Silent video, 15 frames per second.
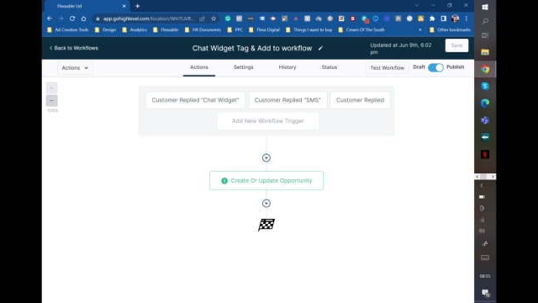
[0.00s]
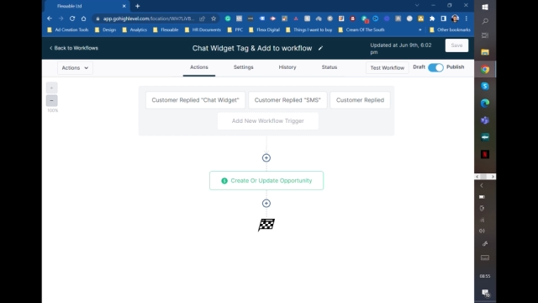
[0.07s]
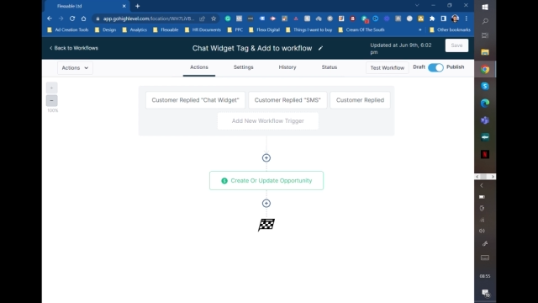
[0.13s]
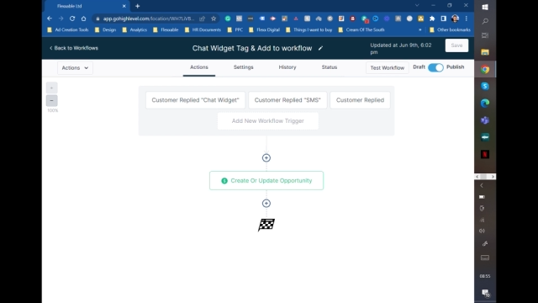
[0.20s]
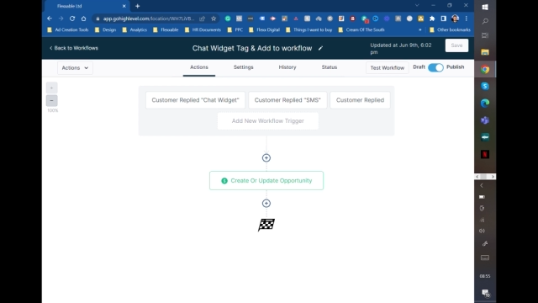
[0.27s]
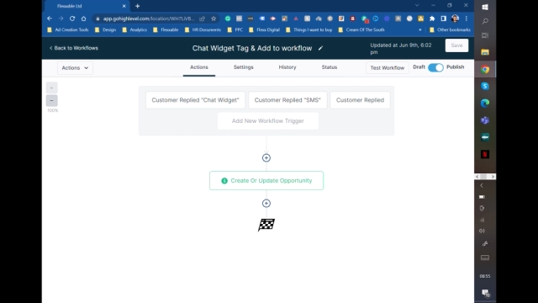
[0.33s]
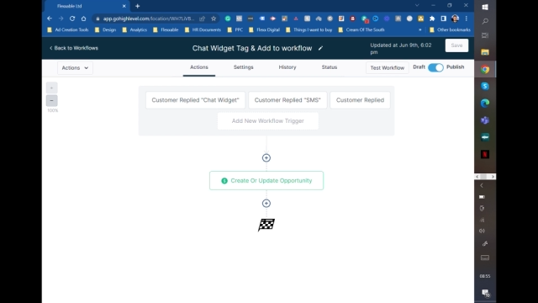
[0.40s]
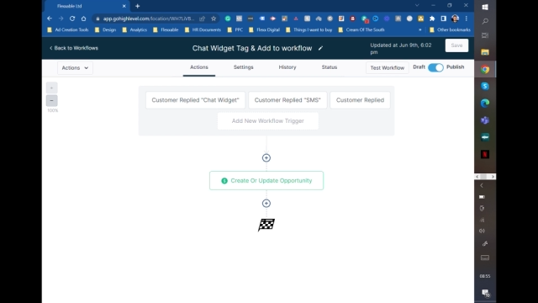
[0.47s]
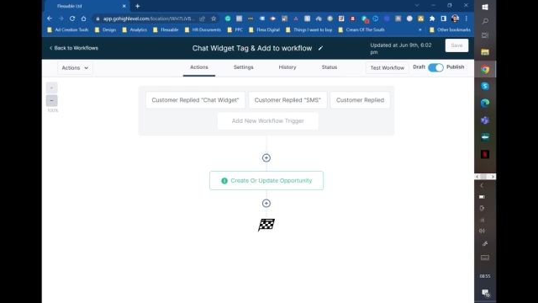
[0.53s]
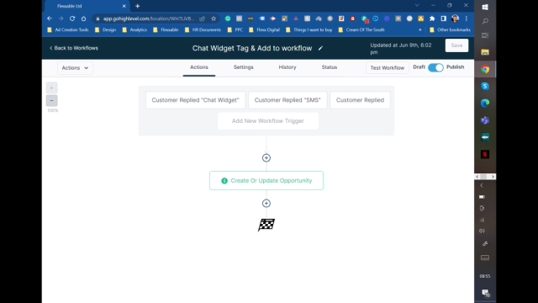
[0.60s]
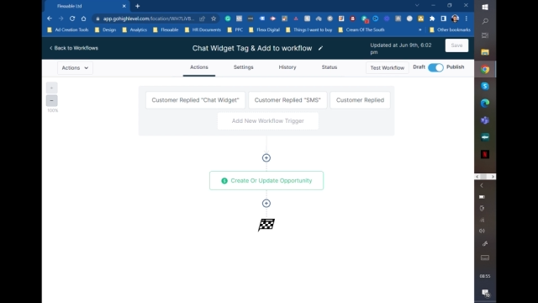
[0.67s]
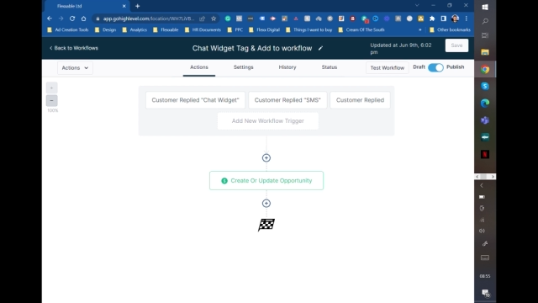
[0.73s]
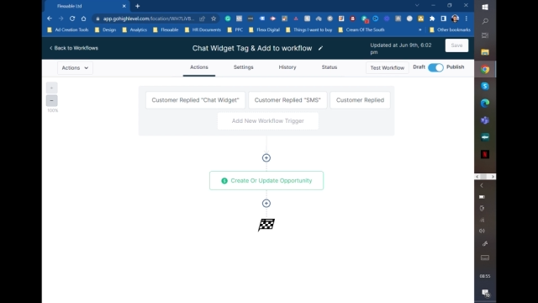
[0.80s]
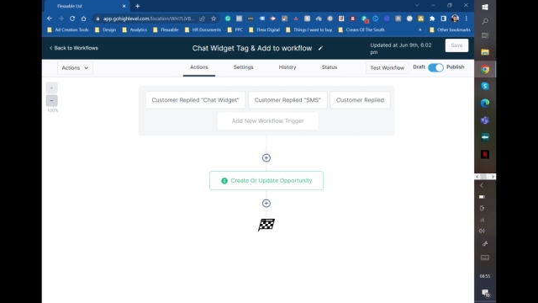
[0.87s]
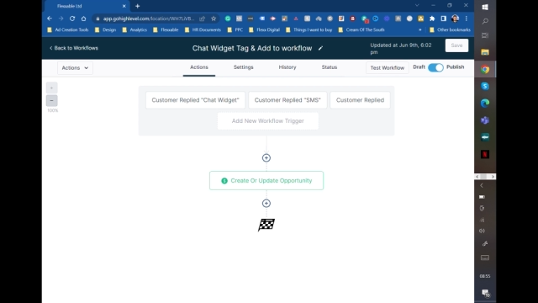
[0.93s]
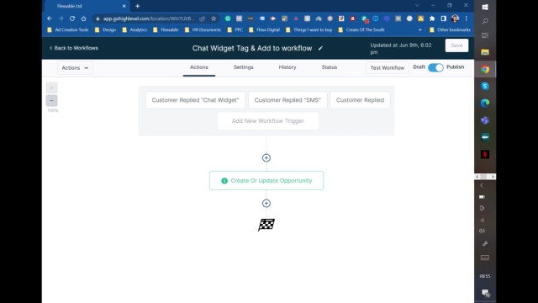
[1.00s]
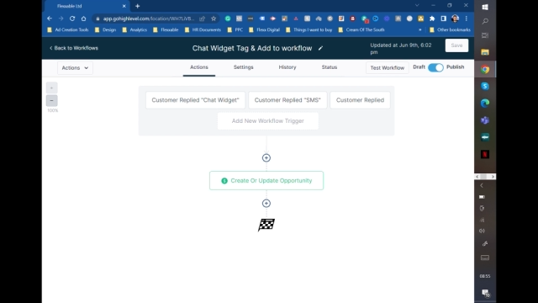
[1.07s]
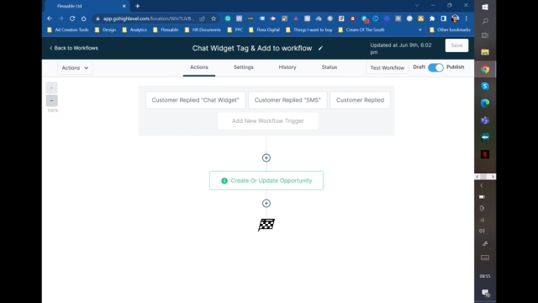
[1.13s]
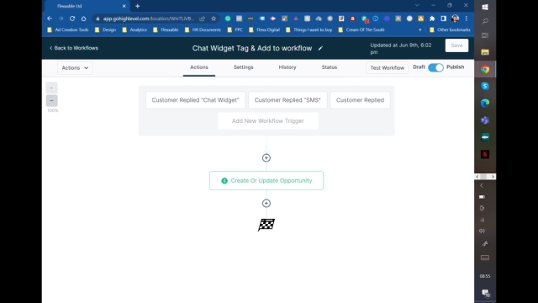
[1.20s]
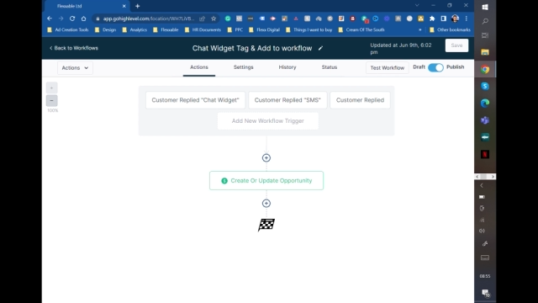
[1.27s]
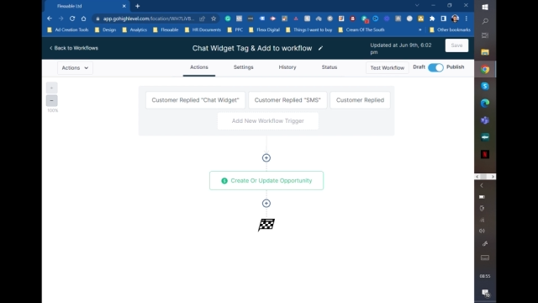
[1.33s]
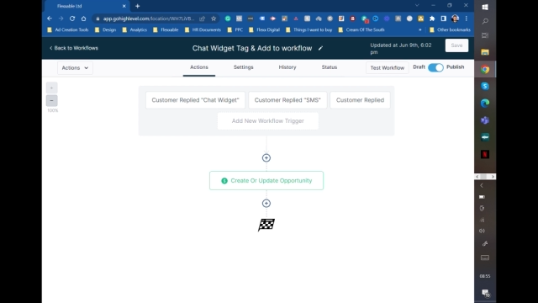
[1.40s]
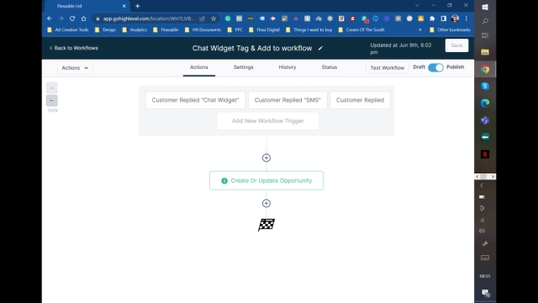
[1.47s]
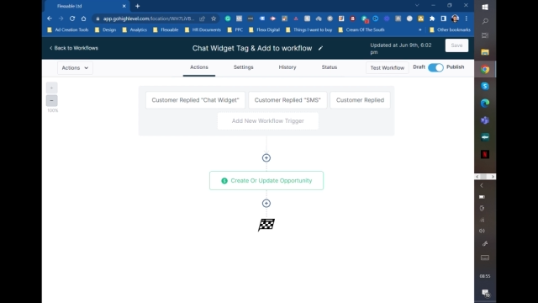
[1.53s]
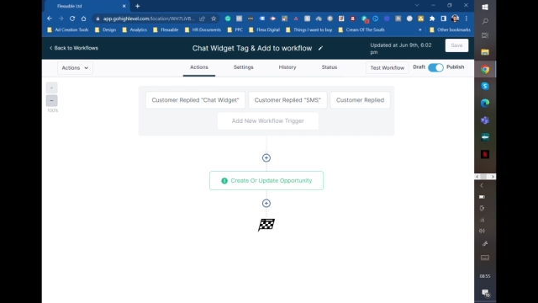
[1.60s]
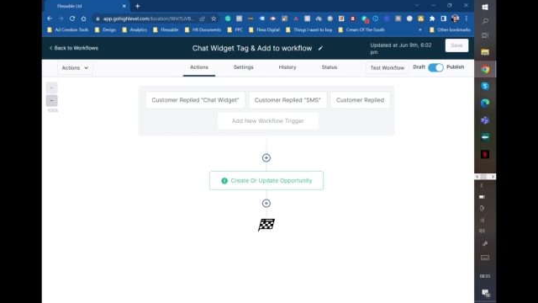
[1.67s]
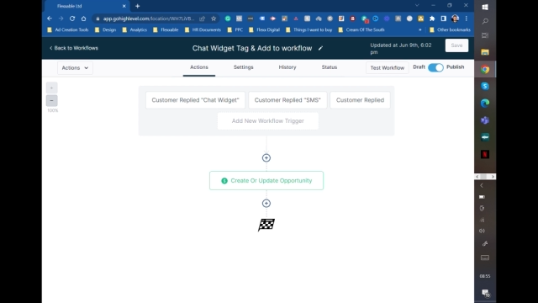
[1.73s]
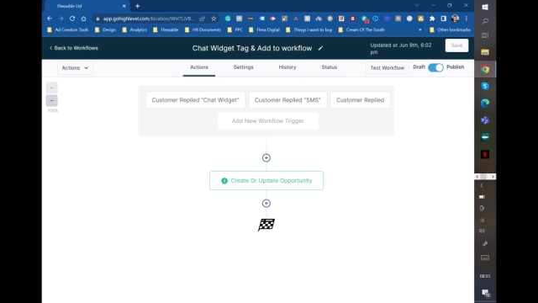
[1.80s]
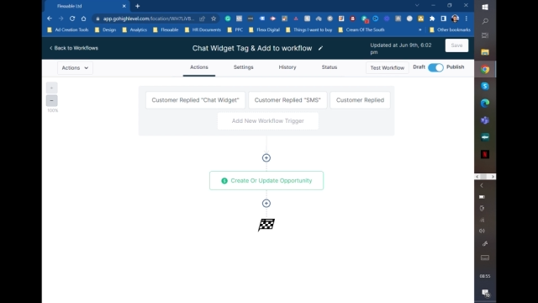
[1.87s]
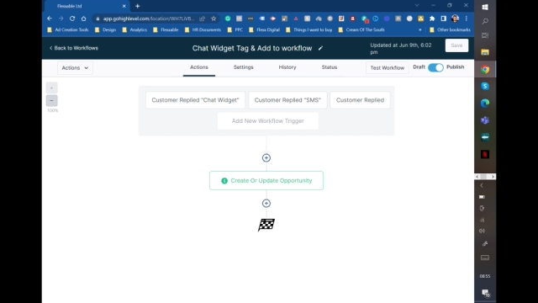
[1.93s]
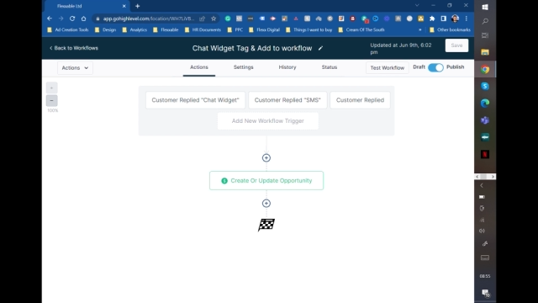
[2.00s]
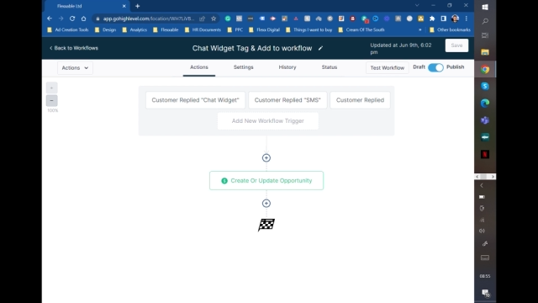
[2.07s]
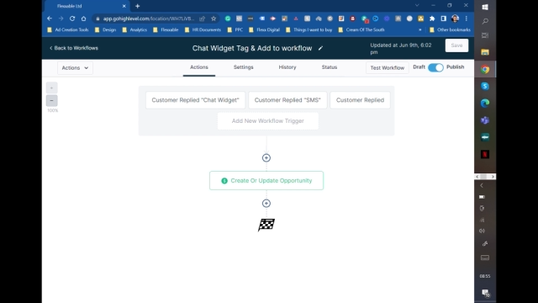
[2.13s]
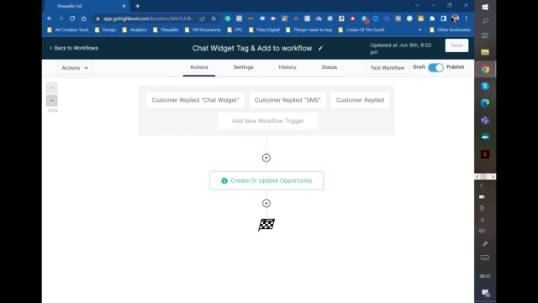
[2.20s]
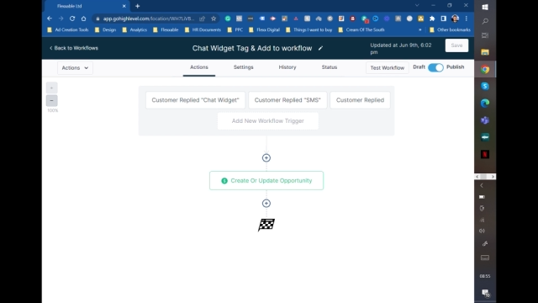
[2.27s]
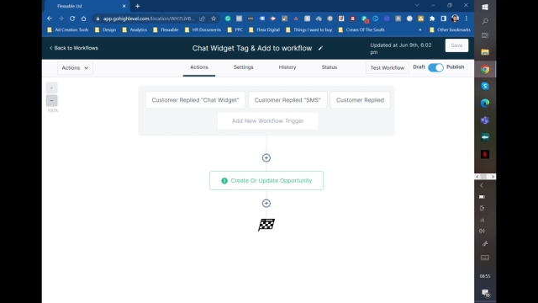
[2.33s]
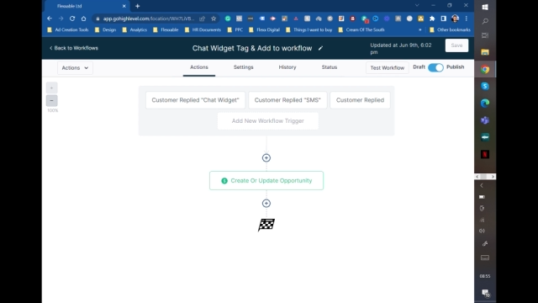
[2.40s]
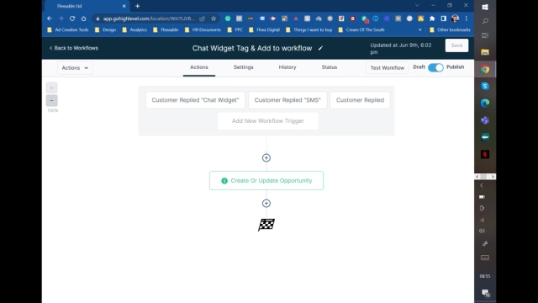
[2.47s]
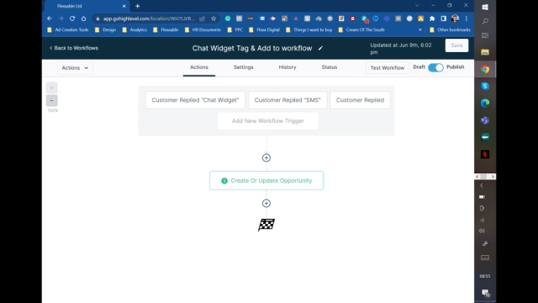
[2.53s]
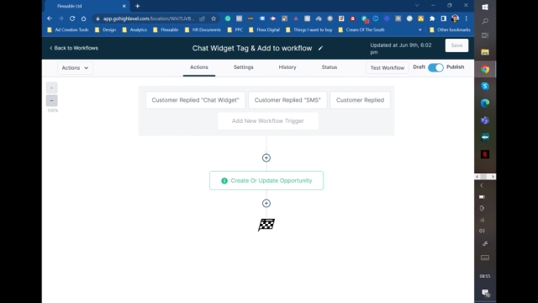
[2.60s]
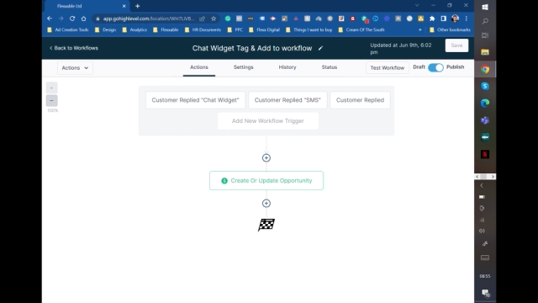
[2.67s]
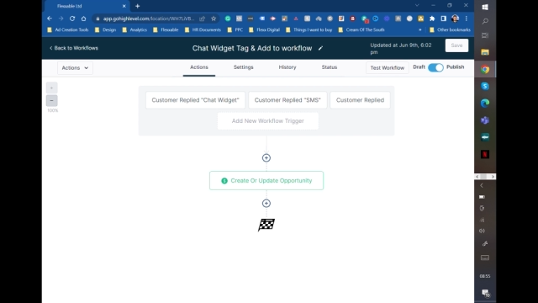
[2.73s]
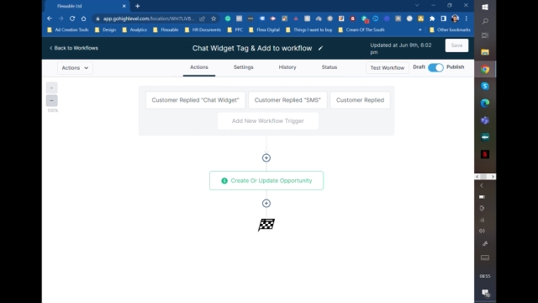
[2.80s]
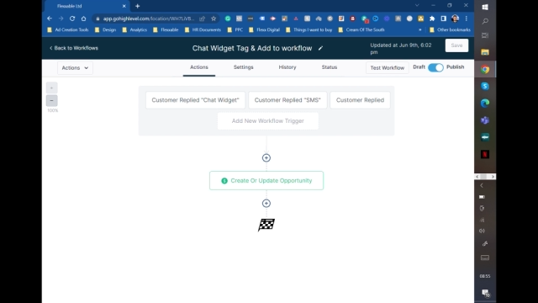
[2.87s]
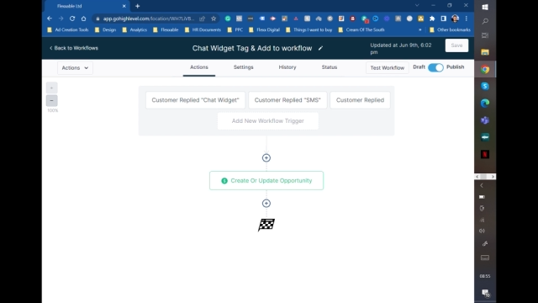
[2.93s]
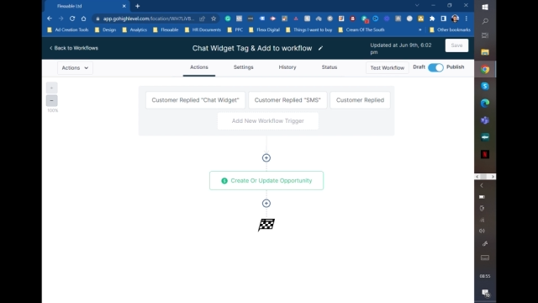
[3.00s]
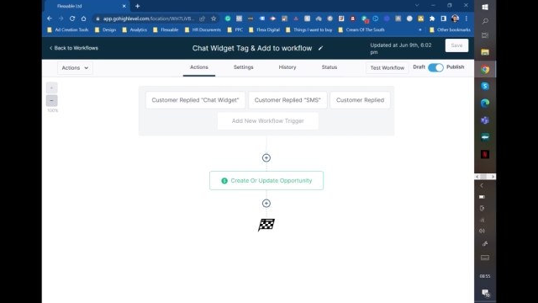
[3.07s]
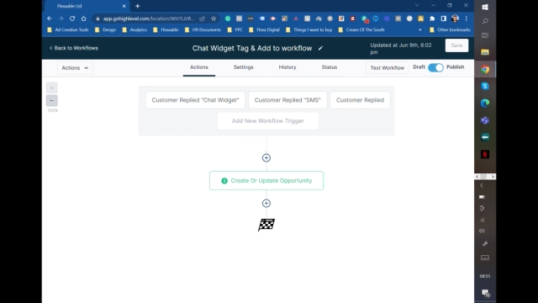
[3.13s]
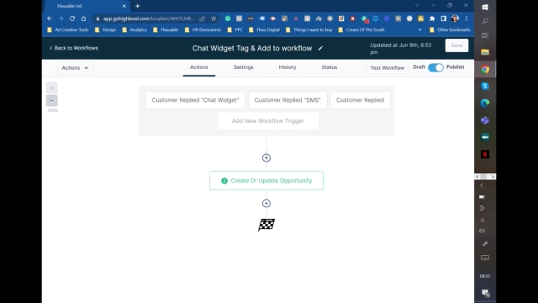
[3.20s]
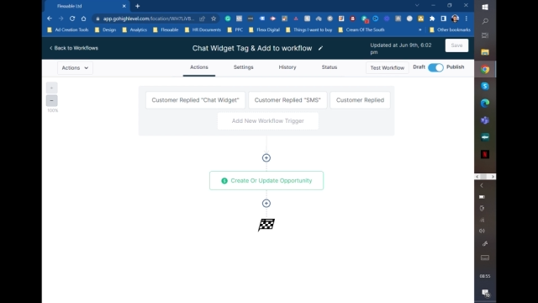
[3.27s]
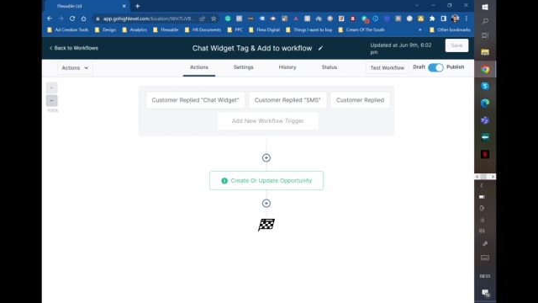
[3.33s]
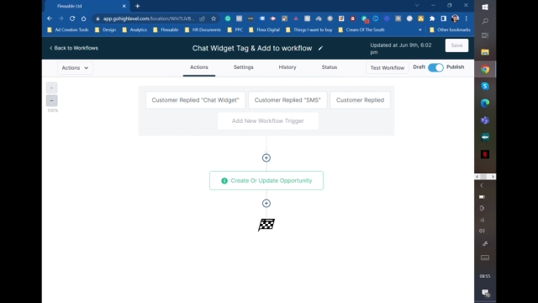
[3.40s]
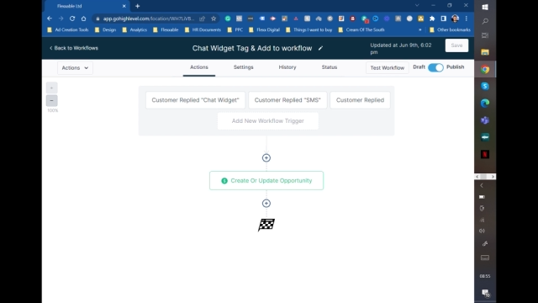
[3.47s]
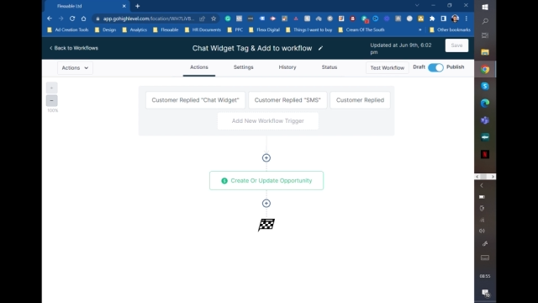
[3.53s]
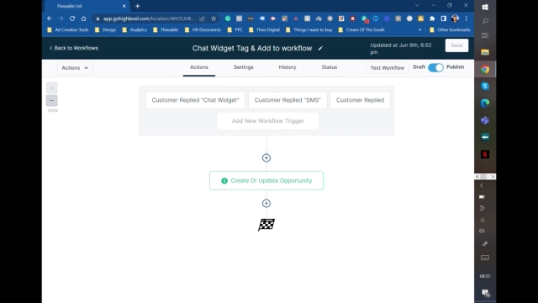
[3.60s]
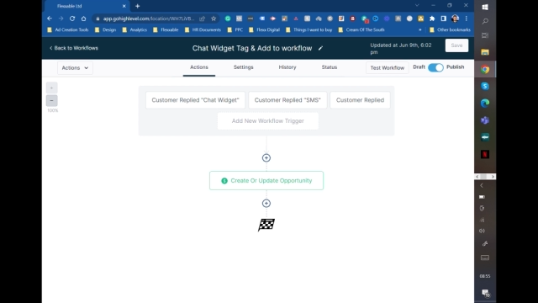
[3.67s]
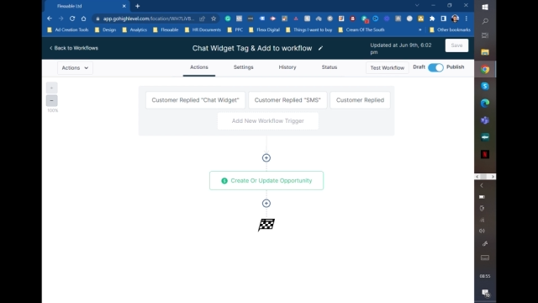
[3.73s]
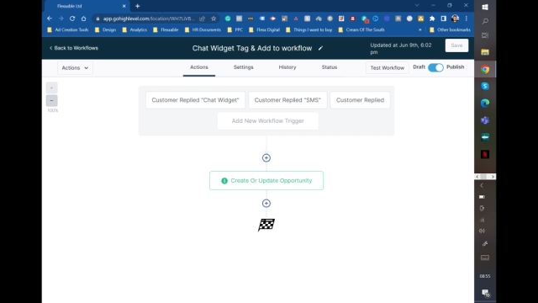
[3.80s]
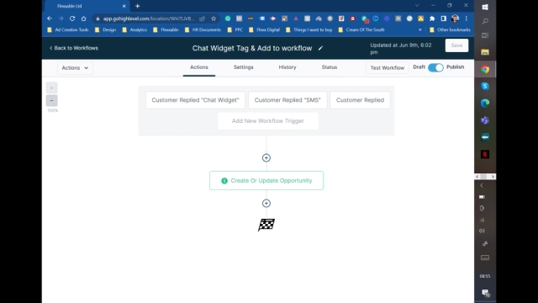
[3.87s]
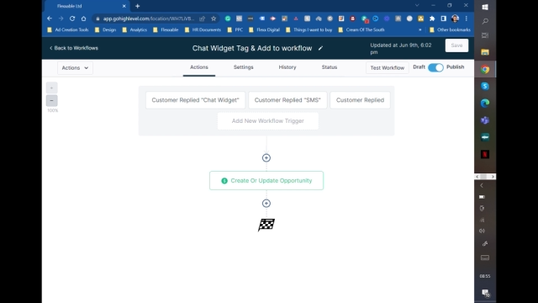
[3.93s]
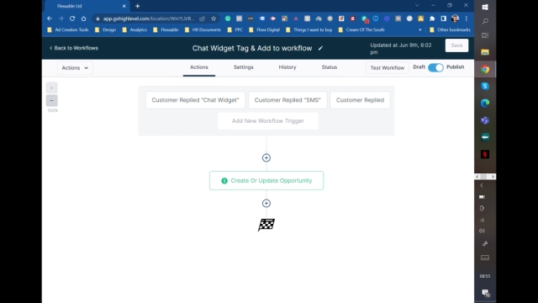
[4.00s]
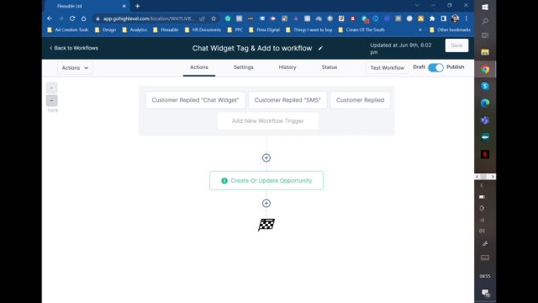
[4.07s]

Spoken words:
(no speaker visible)